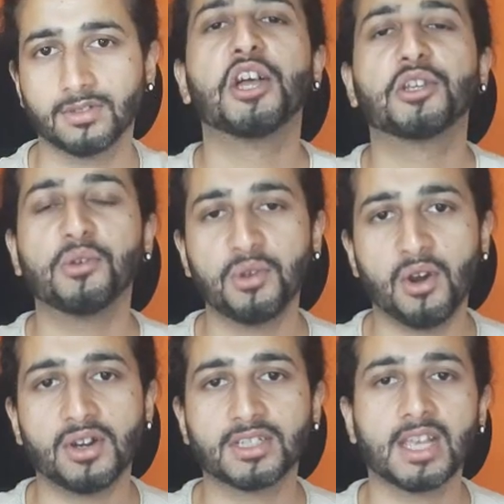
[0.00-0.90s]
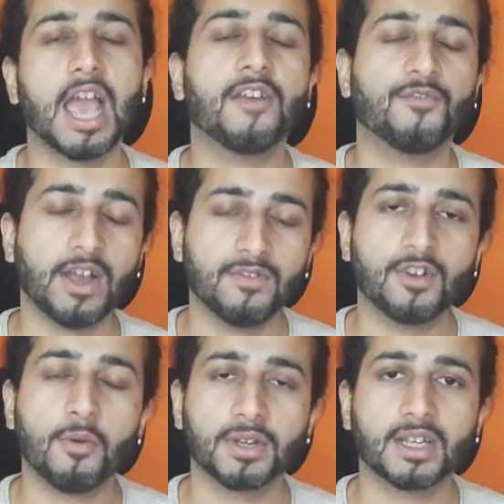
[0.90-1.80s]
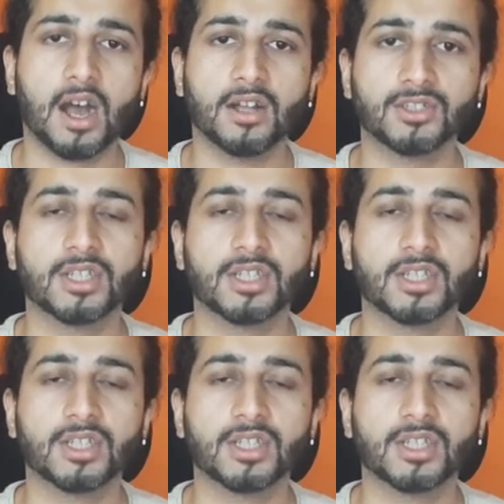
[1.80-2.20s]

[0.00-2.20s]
2 yours and 5 common cards